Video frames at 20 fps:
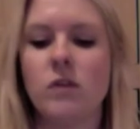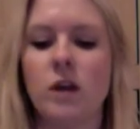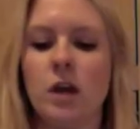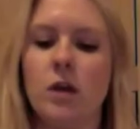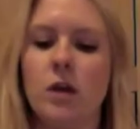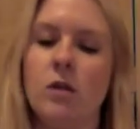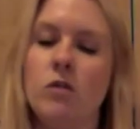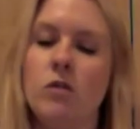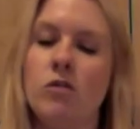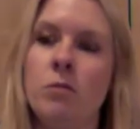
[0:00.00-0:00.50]
it
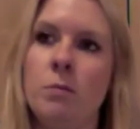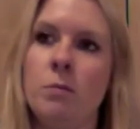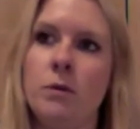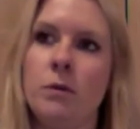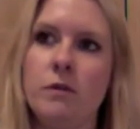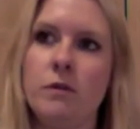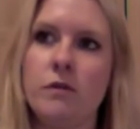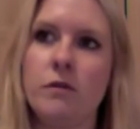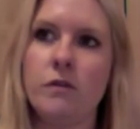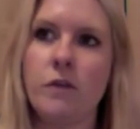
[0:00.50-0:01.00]
on top of
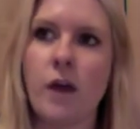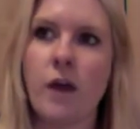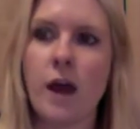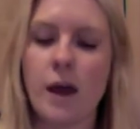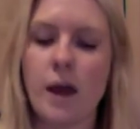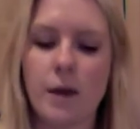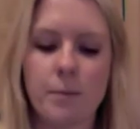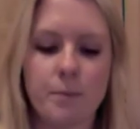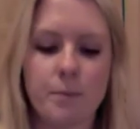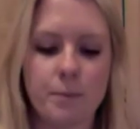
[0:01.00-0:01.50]

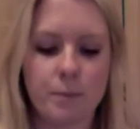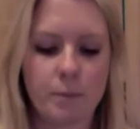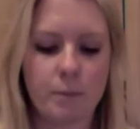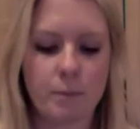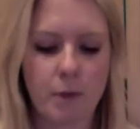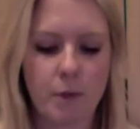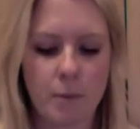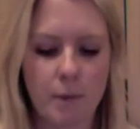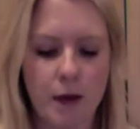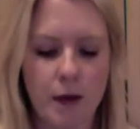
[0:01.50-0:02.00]

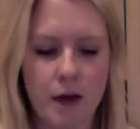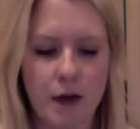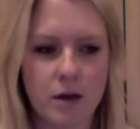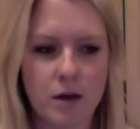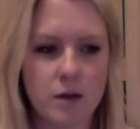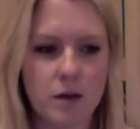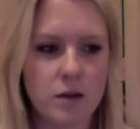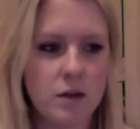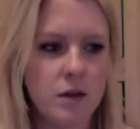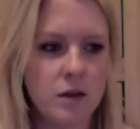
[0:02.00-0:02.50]
my
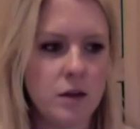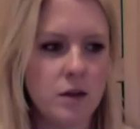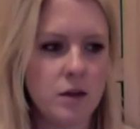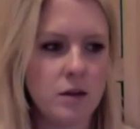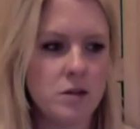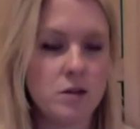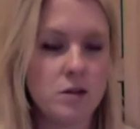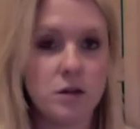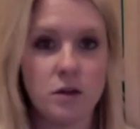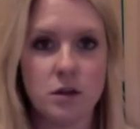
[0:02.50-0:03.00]
MAC
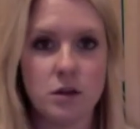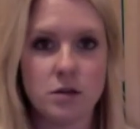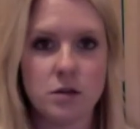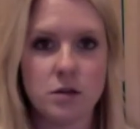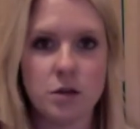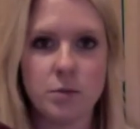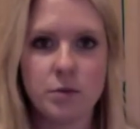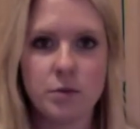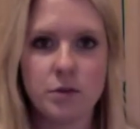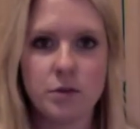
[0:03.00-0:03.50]
Studio
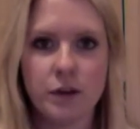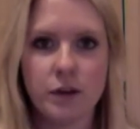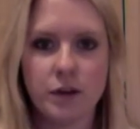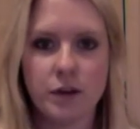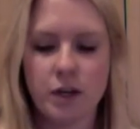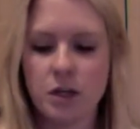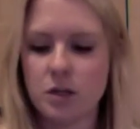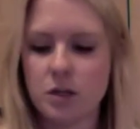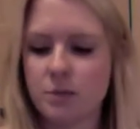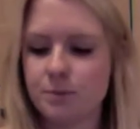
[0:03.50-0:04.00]
Sculpt
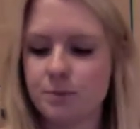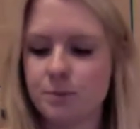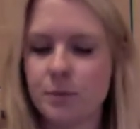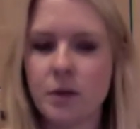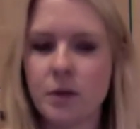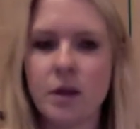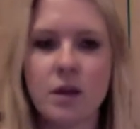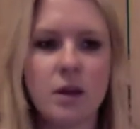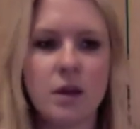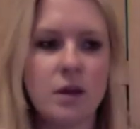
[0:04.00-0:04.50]
foundation.
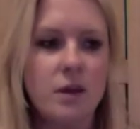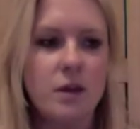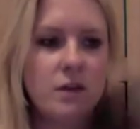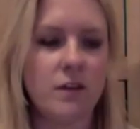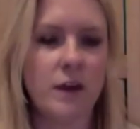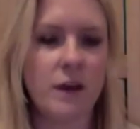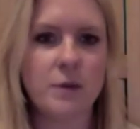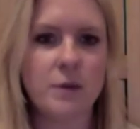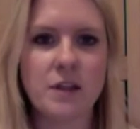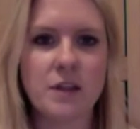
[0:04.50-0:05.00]
So
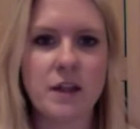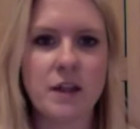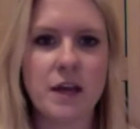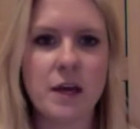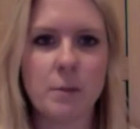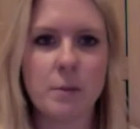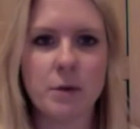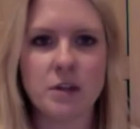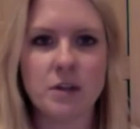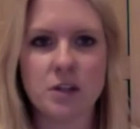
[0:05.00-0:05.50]
that was in there
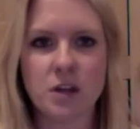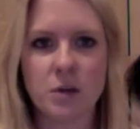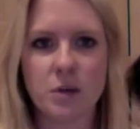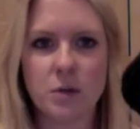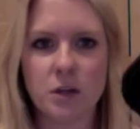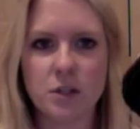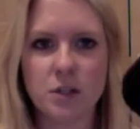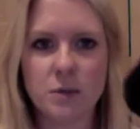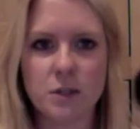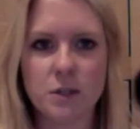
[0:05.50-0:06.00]
because I don't
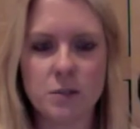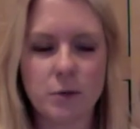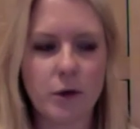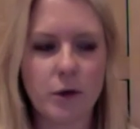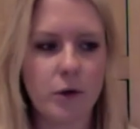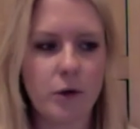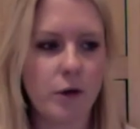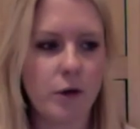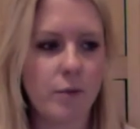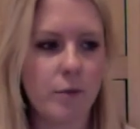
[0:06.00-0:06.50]
want it to
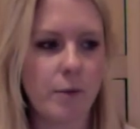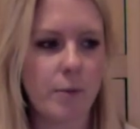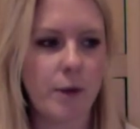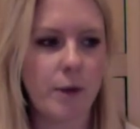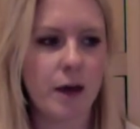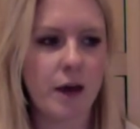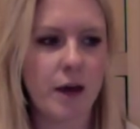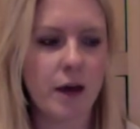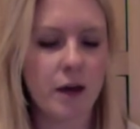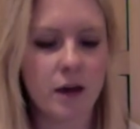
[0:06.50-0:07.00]
explode all over my
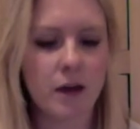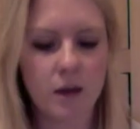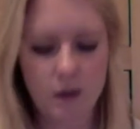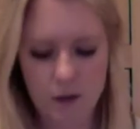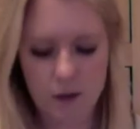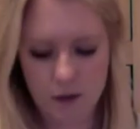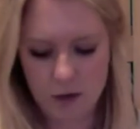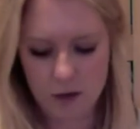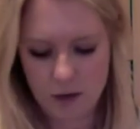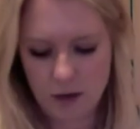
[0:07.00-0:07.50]
bag.
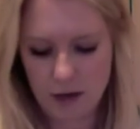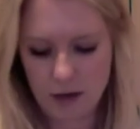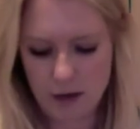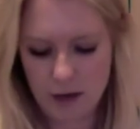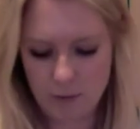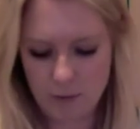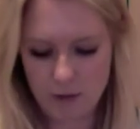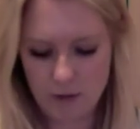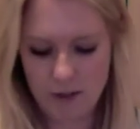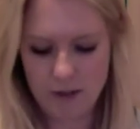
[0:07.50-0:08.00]

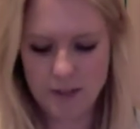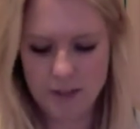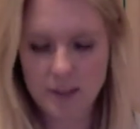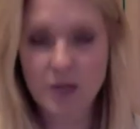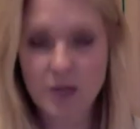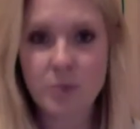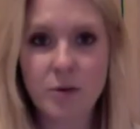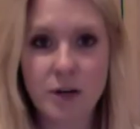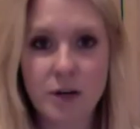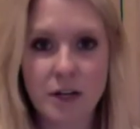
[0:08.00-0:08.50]
And then
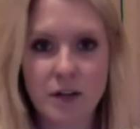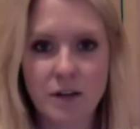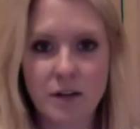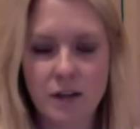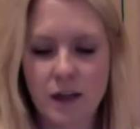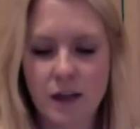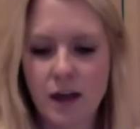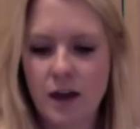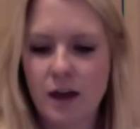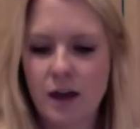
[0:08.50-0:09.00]
separately to
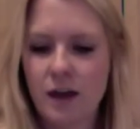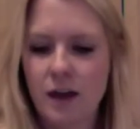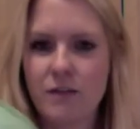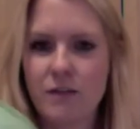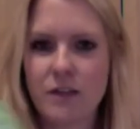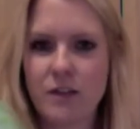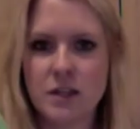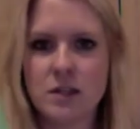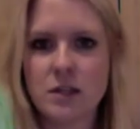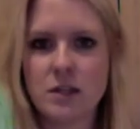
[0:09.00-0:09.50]
that, I have
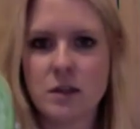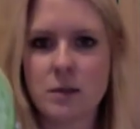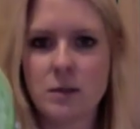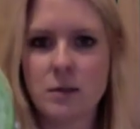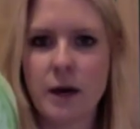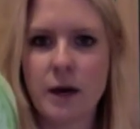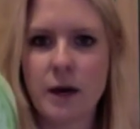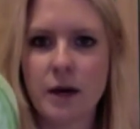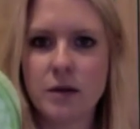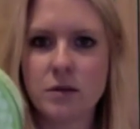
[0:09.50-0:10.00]
this little
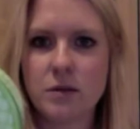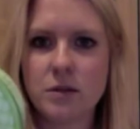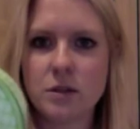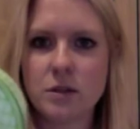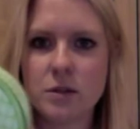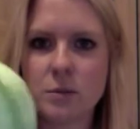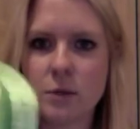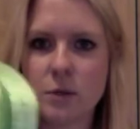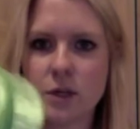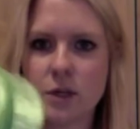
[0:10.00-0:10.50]
pouch,
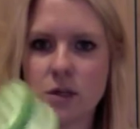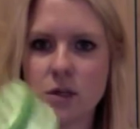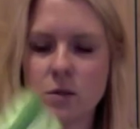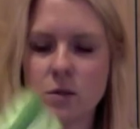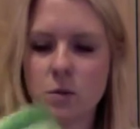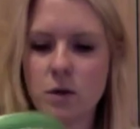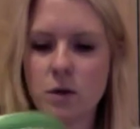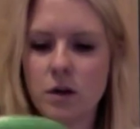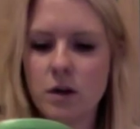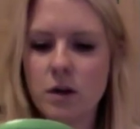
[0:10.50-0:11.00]
which is
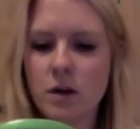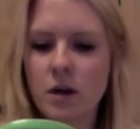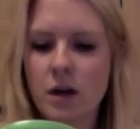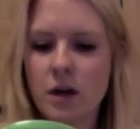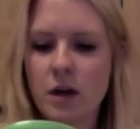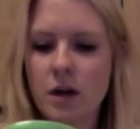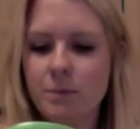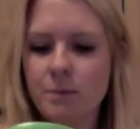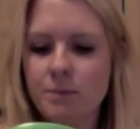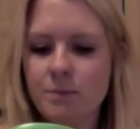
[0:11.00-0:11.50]
one,
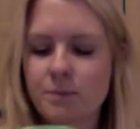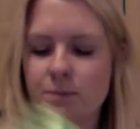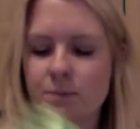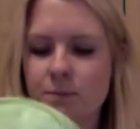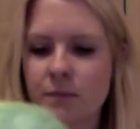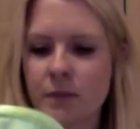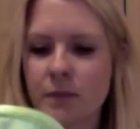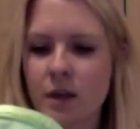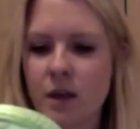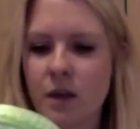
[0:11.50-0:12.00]

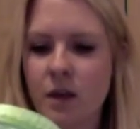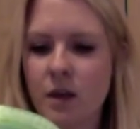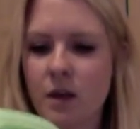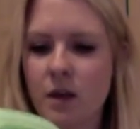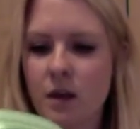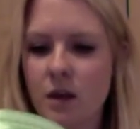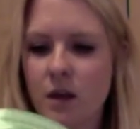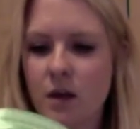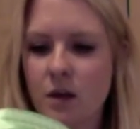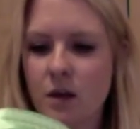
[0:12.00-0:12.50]

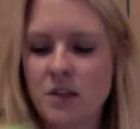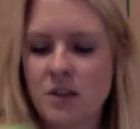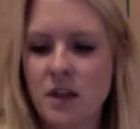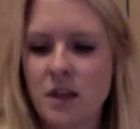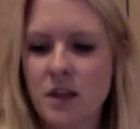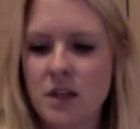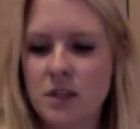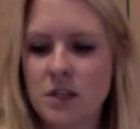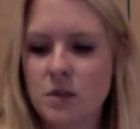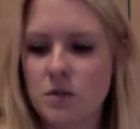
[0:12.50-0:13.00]
I've sent
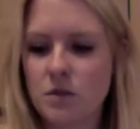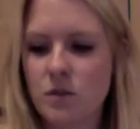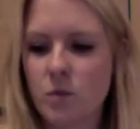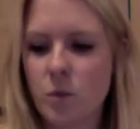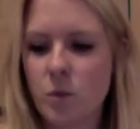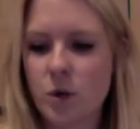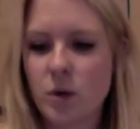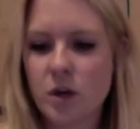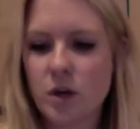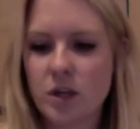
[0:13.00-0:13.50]
this, it's from
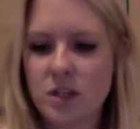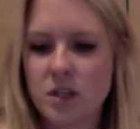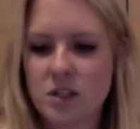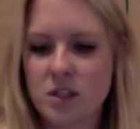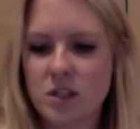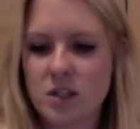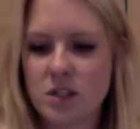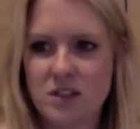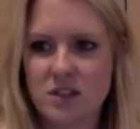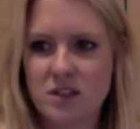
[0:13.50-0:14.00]

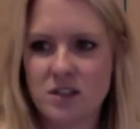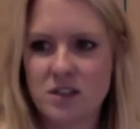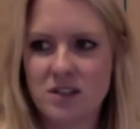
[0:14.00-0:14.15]
Wilkinson's,